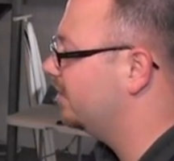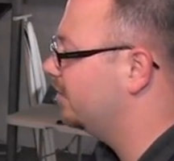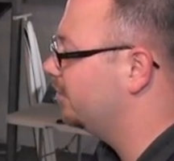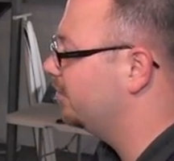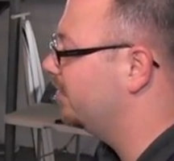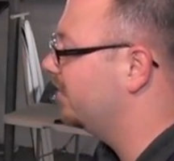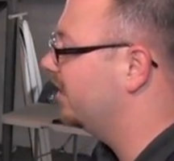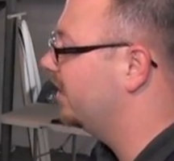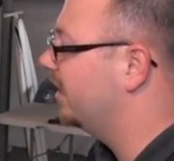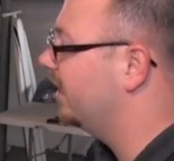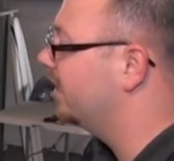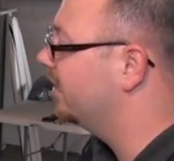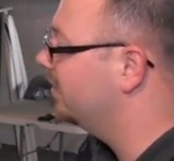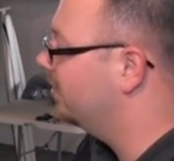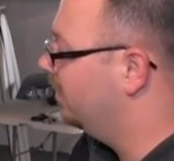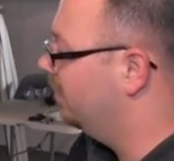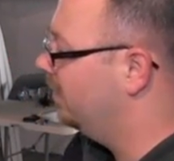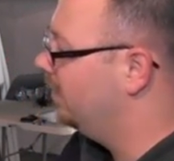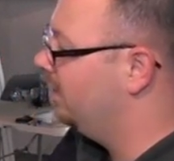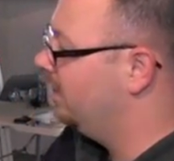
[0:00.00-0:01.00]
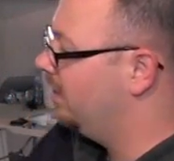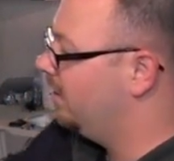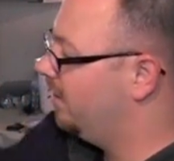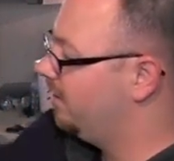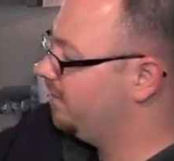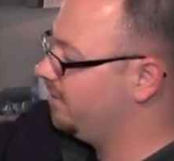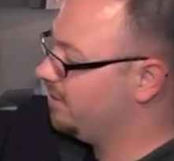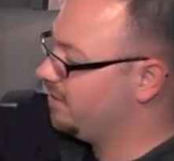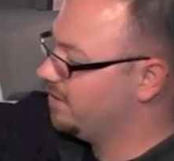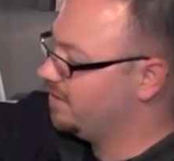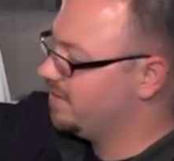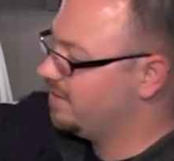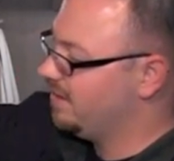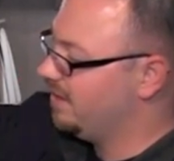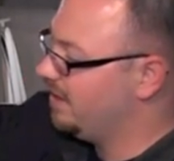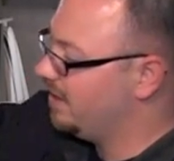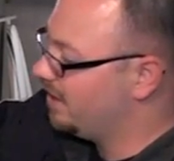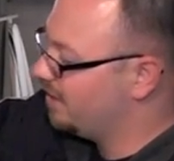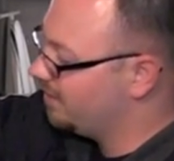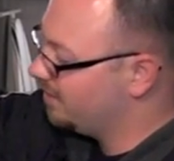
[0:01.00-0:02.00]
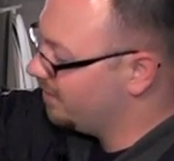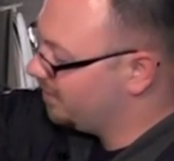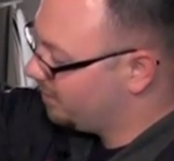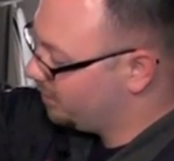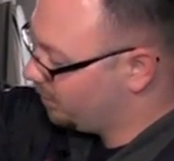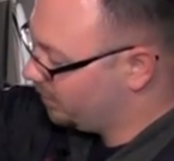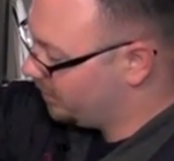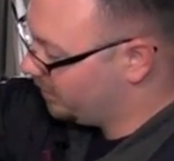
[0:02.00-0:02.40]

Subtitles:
humidity. As you can see here, this